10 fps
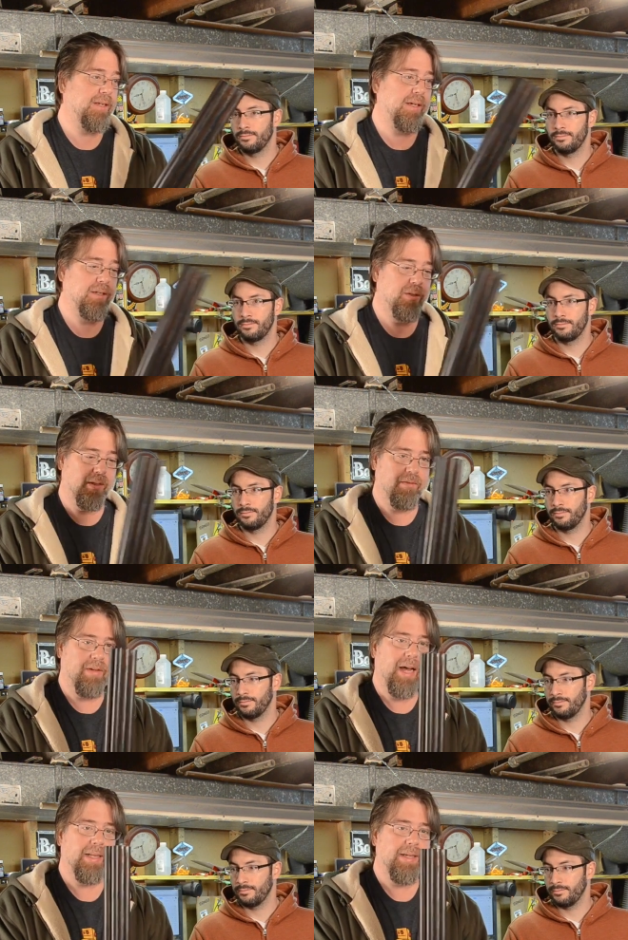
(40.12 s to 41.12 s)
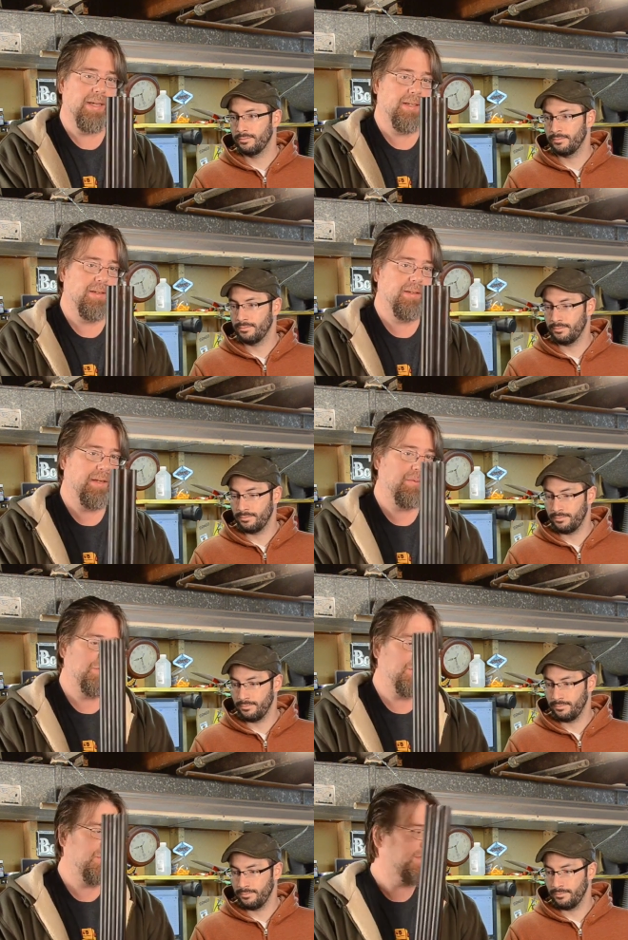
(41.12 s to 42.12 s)
Speaker 1: gun called a volley gun that
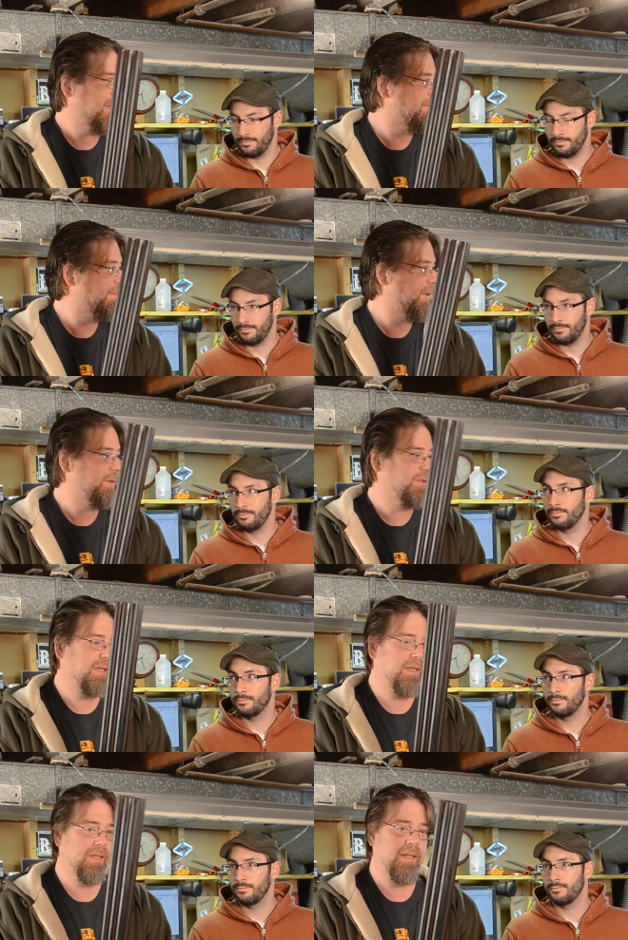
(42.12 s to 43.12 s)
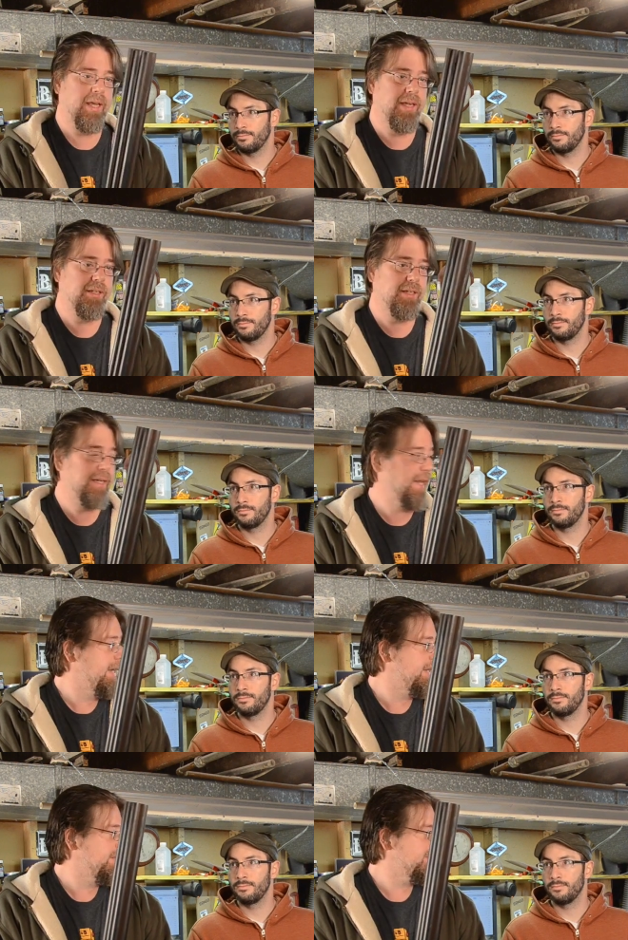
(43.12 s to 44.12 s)
was used on boats in the
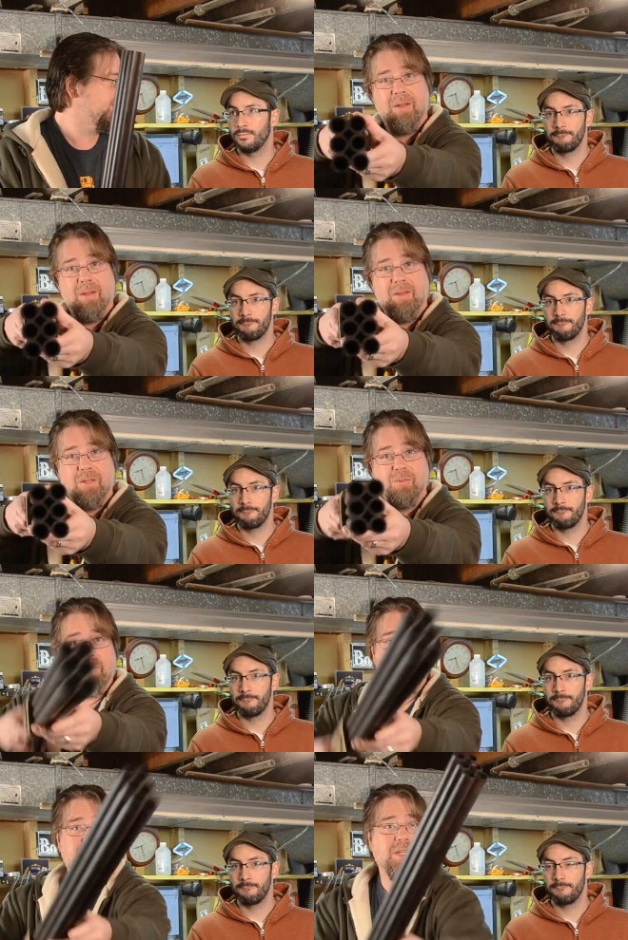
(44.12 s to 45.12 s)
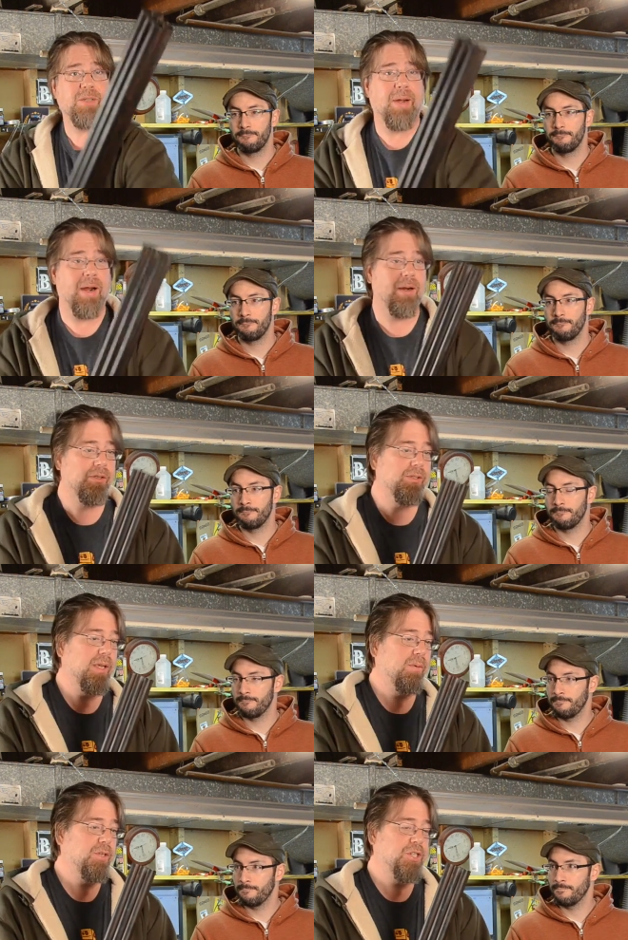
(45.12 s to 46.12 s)
1880s. This one has six barrels.
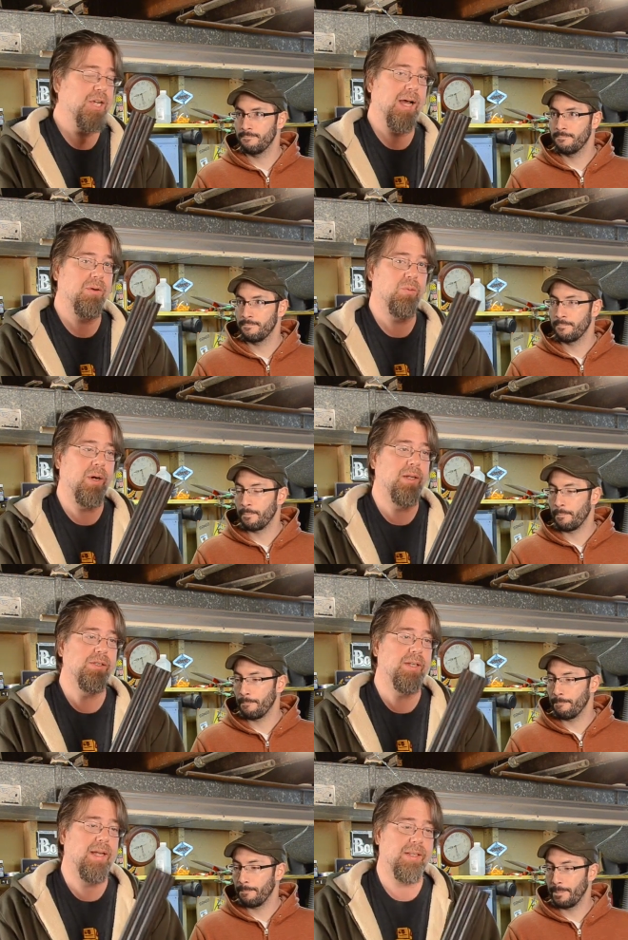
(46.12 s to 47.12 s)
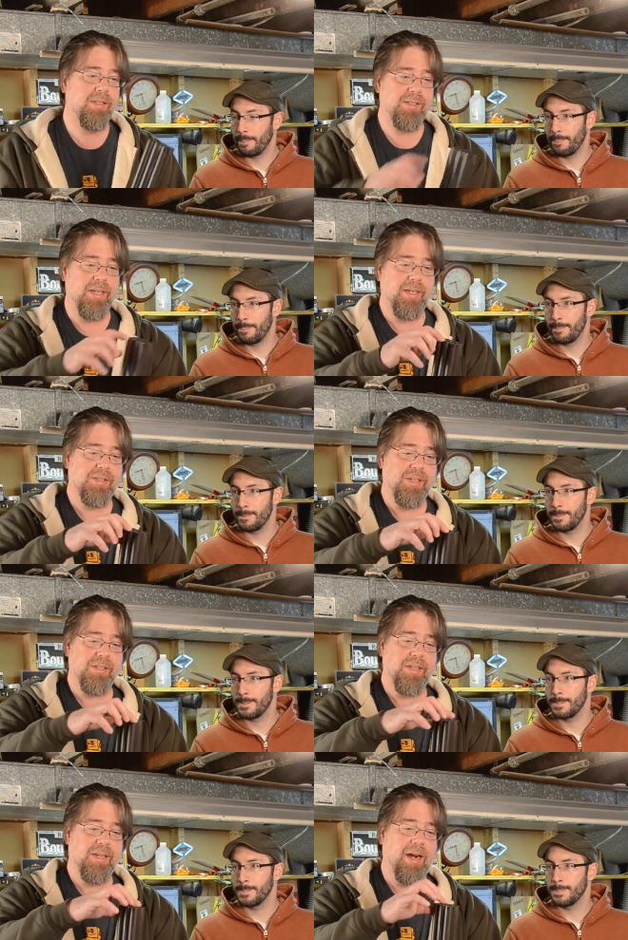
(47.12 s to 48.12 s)
It was shot once. It had six
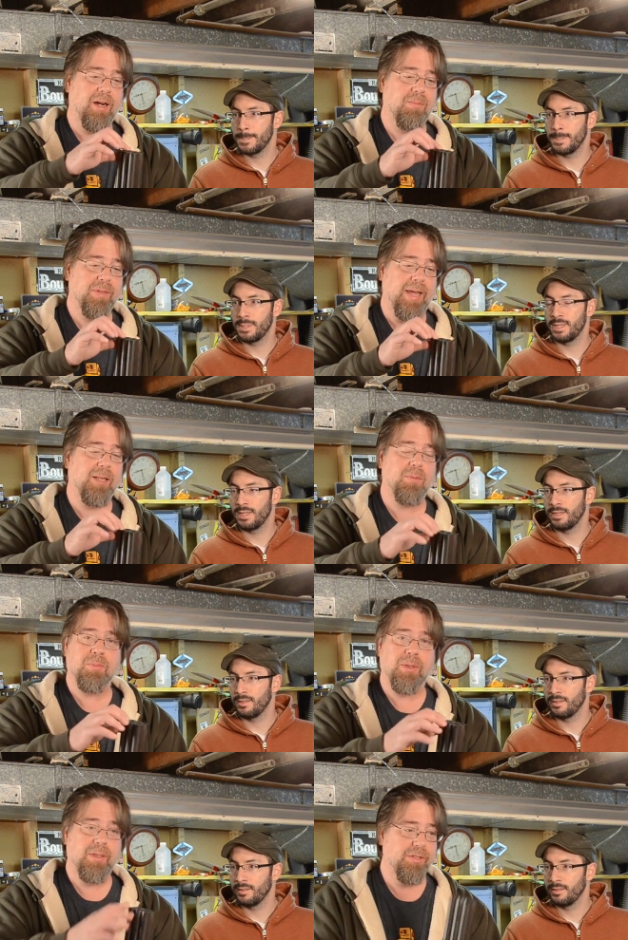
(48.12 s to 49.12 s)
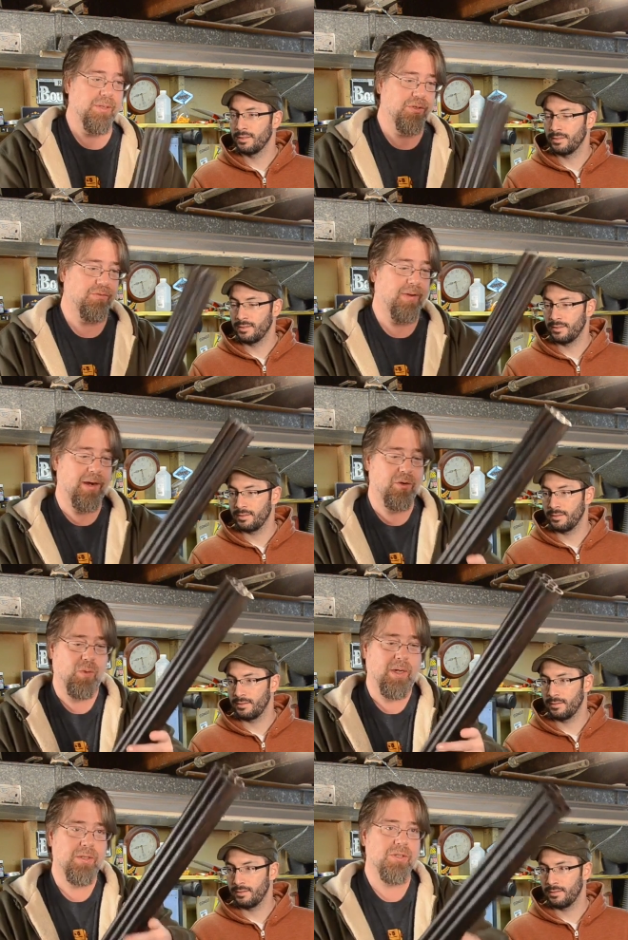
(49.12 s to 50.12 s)
60 caliber bullets. It was fired
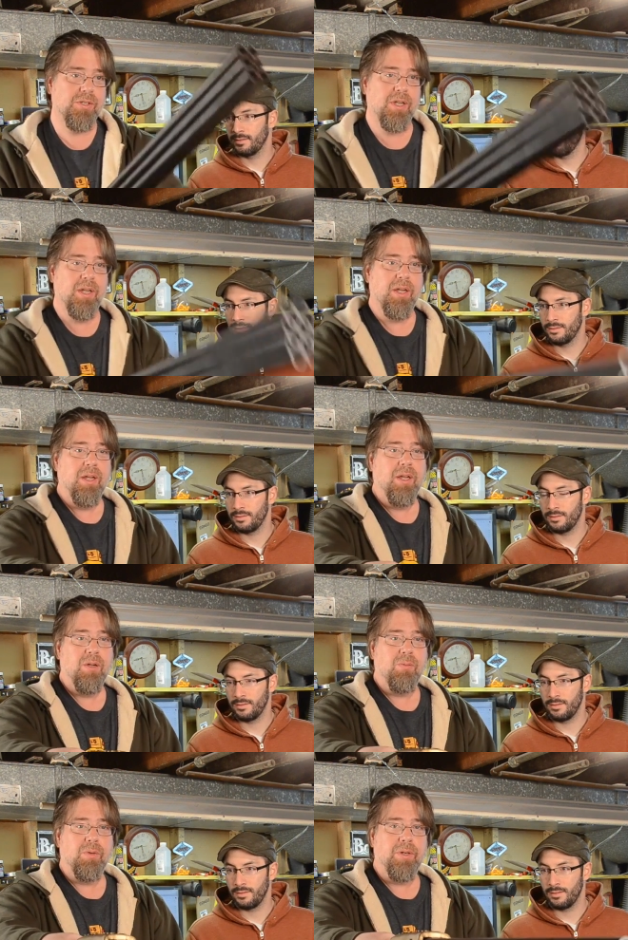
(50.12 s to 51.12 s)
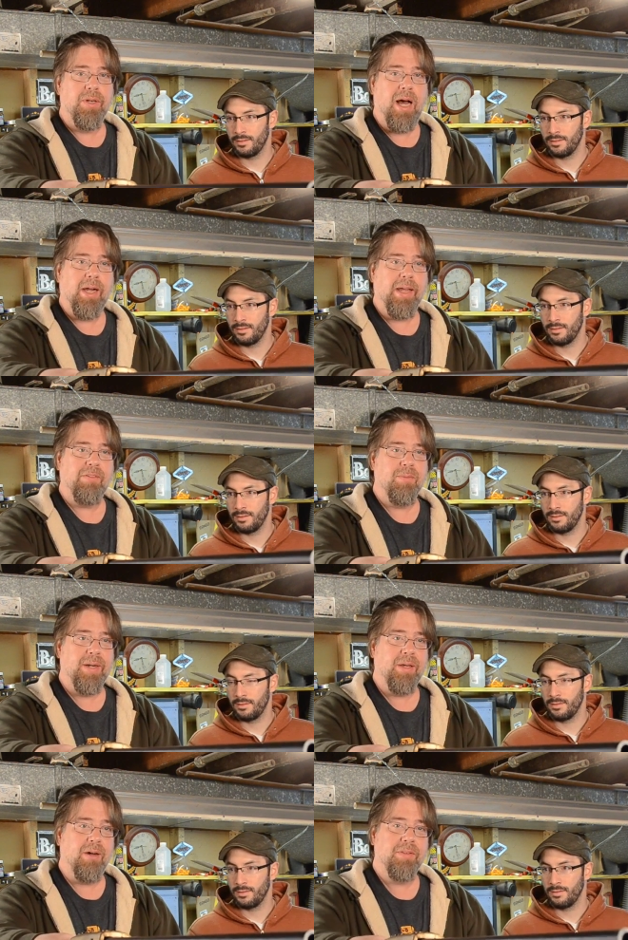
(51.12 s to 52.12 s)
once. Would knock
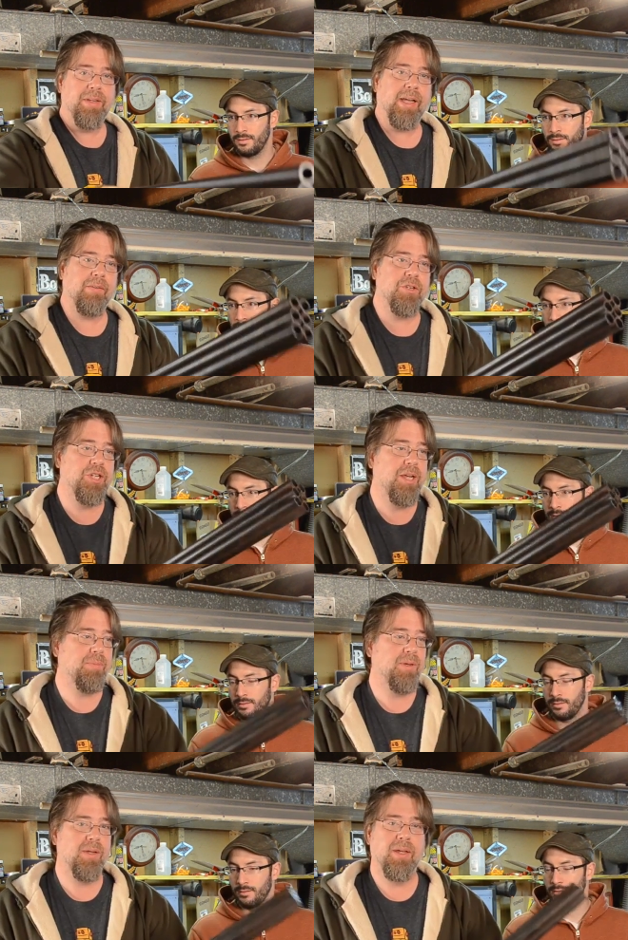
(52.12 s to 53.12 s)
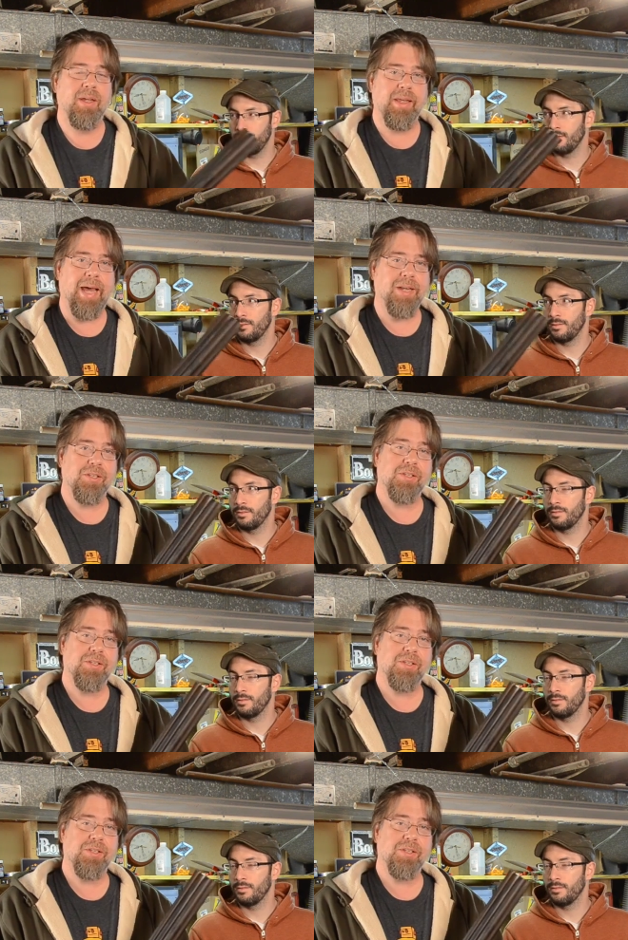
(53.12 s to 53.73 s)
everybody off the deck of a ship, catch the